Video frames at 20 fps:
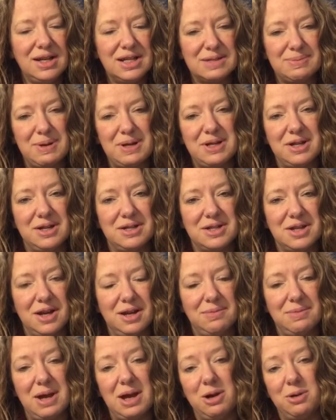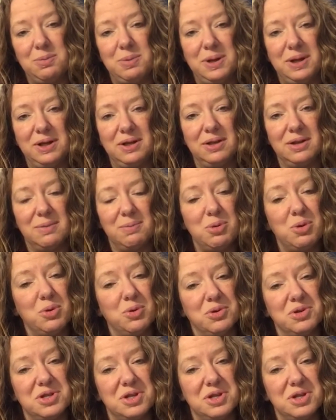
spent her time helping the poor,